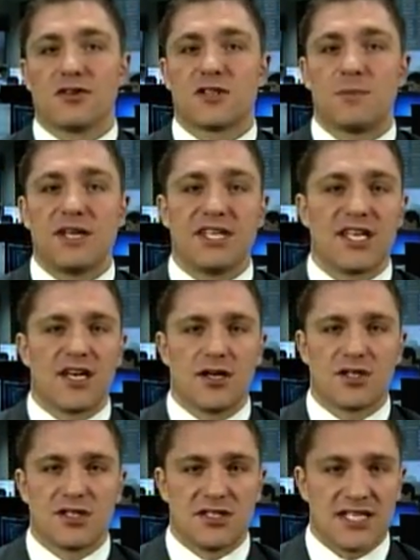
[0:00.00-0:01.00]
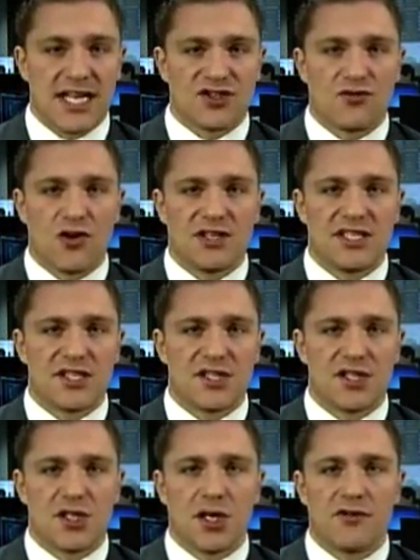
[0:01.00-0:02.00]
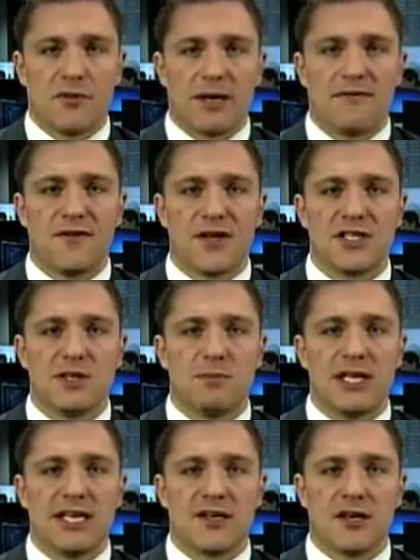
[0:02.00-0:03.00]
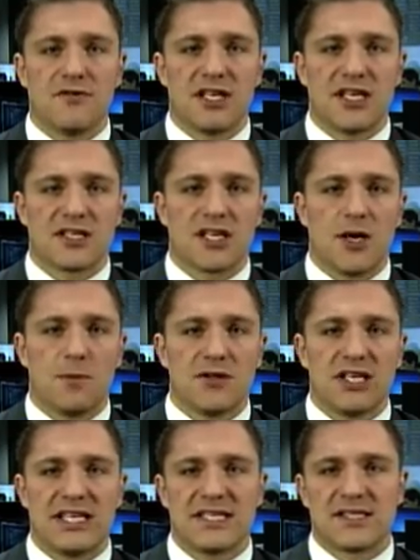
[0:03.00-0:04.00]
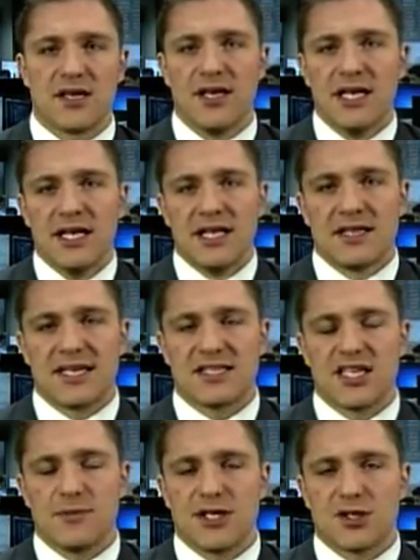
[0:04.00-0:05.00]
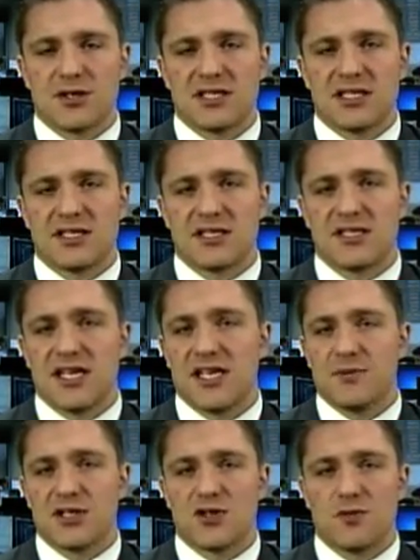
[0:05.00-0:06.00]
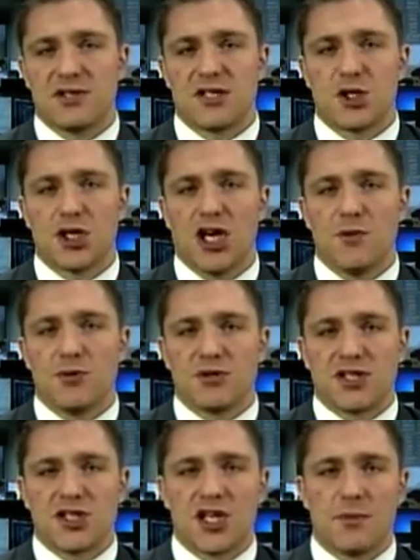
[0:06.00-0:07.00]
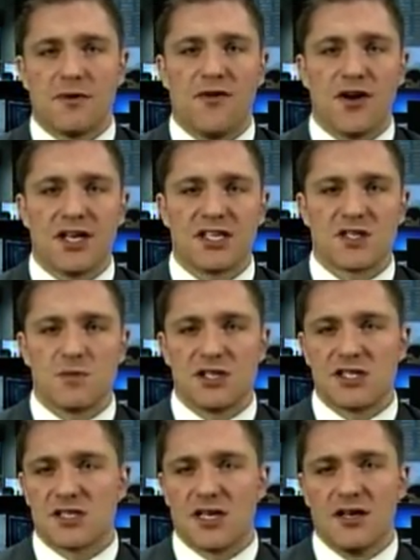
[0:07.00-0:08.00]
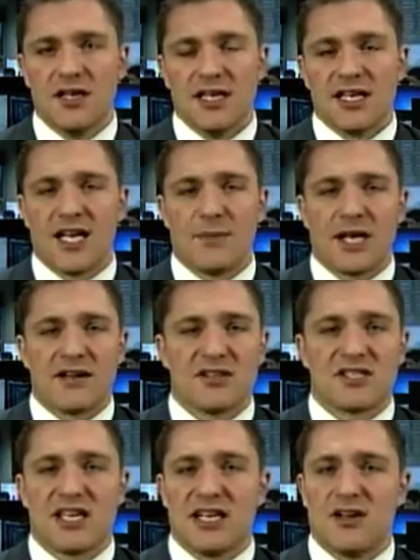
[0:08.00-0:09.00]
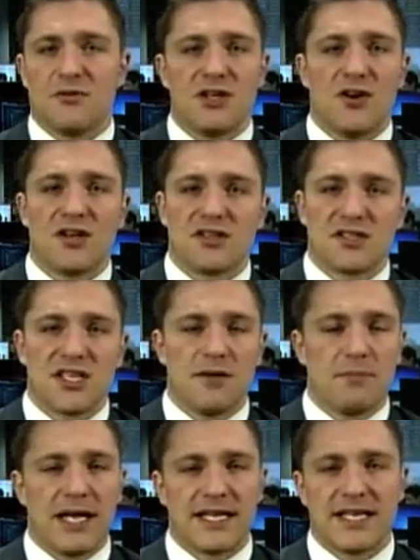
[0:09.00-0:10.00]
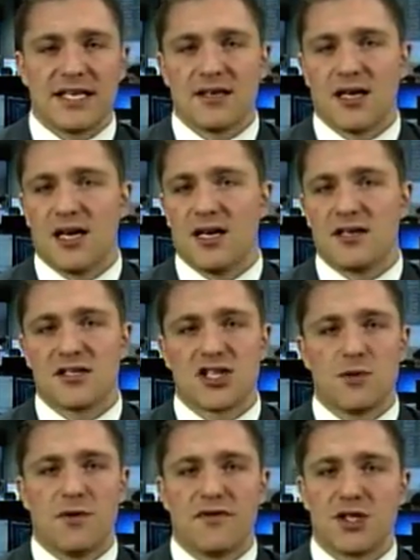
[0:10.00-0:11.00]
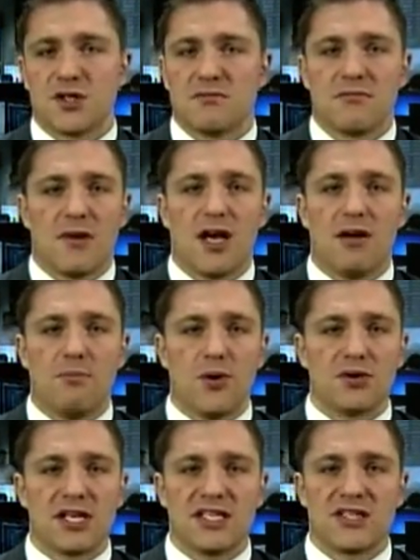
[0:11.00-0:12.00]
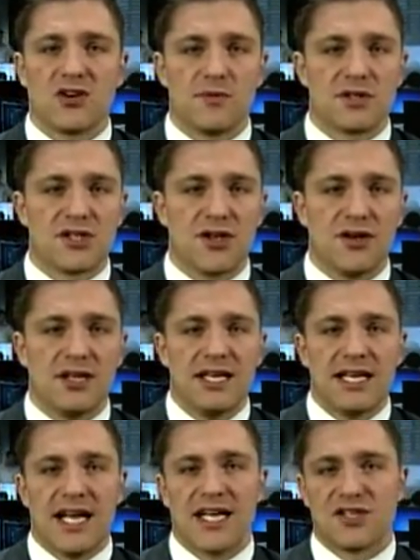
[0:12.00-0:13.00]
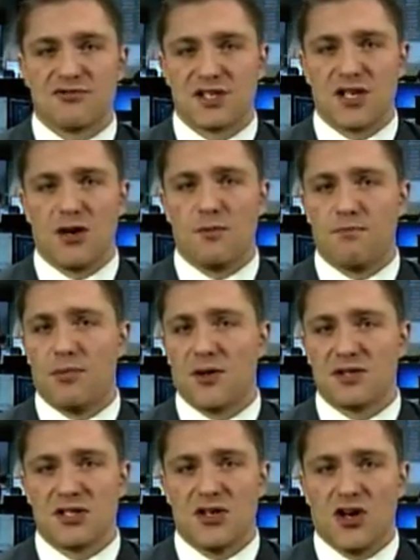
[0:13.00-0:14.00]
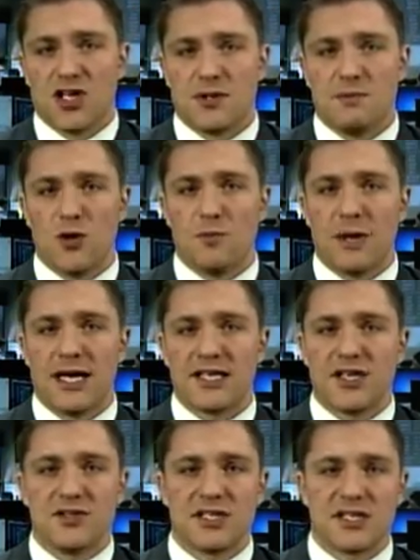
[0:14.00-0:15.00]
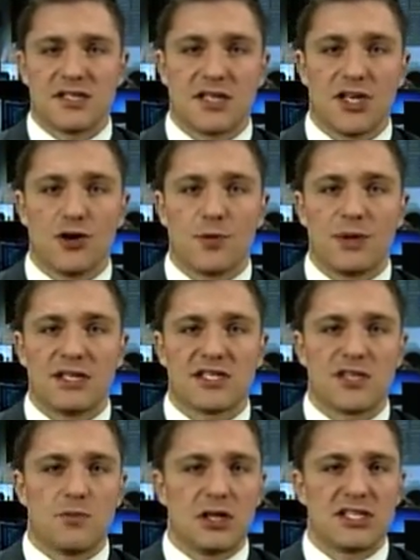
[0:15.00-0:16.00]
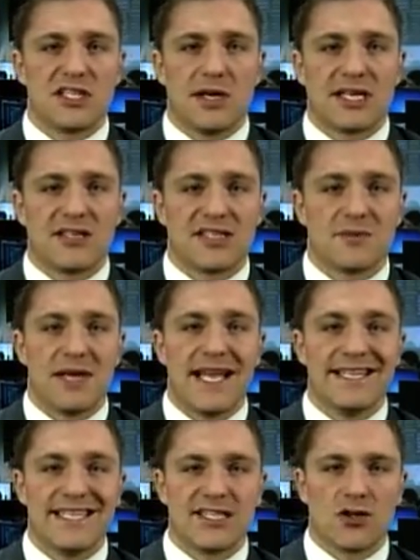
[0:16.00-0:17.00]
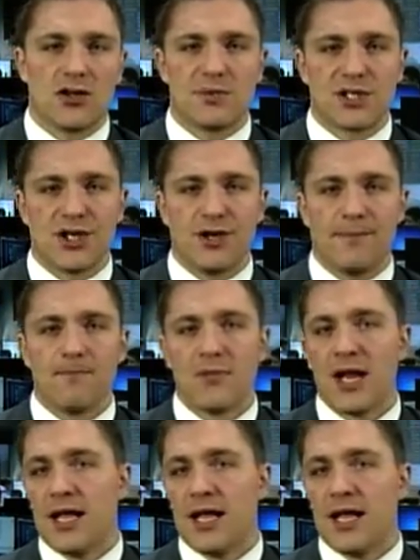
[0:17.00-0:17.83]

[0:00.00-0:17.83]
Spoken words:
spending cuts and tax rises to the tune of about 30 billion over the next couple of years. So that's going to be interesting to see. And then we saw Mr. Schäuble, the German finance minister, coming out and say, look, we're not going to see a banking supervision board anytime soon. As a result, bonds are not going to be bought back using the European stability mechanism anytime soon.